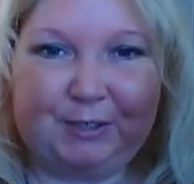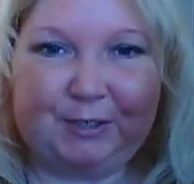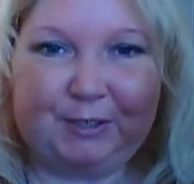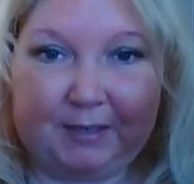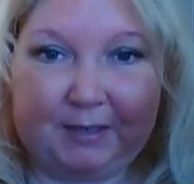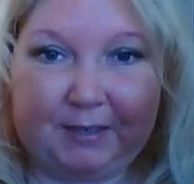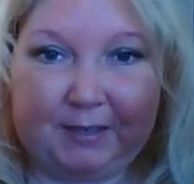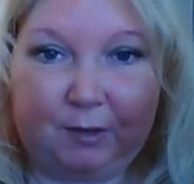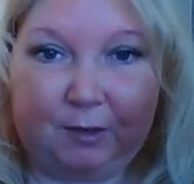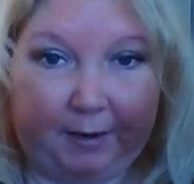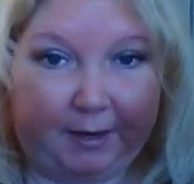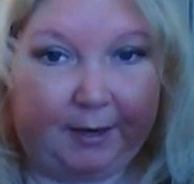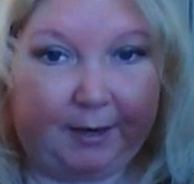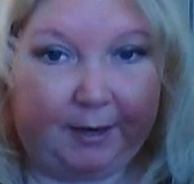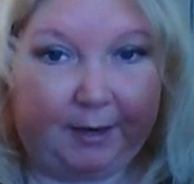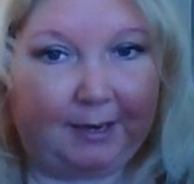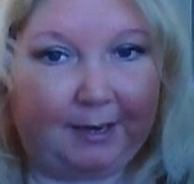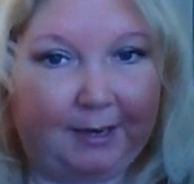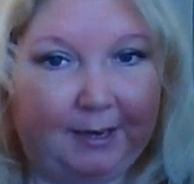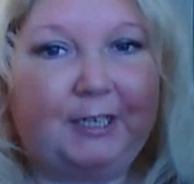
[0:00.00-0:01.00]
to be quite a
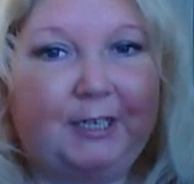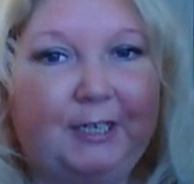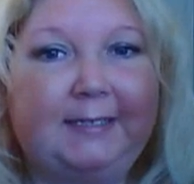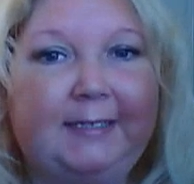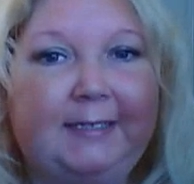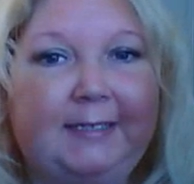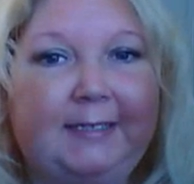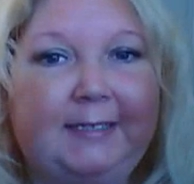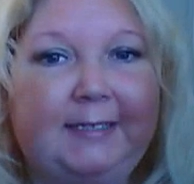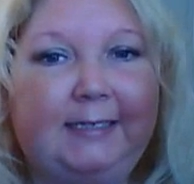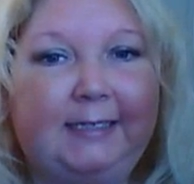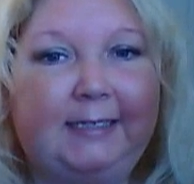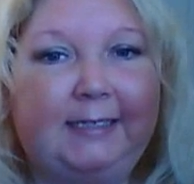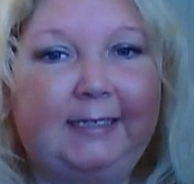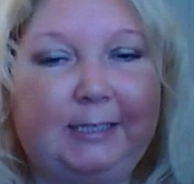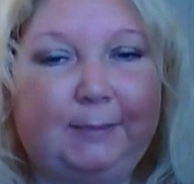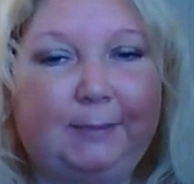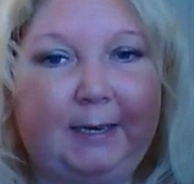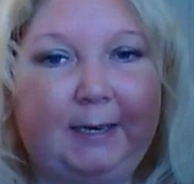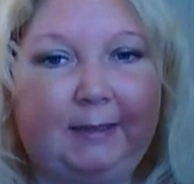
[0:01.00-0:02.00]
project, and I did
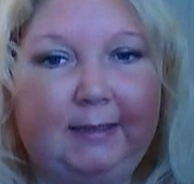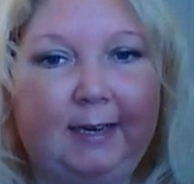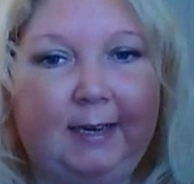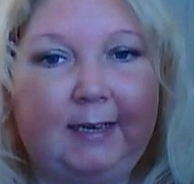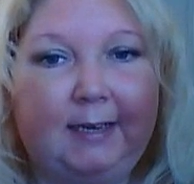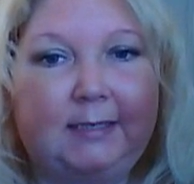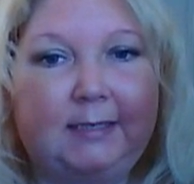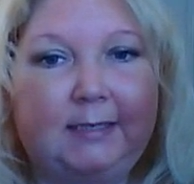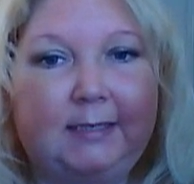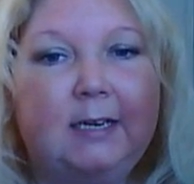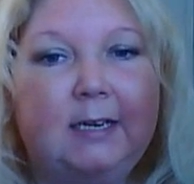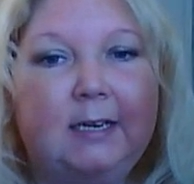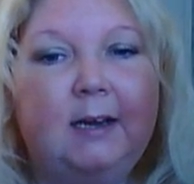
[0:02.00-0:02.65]
expect that.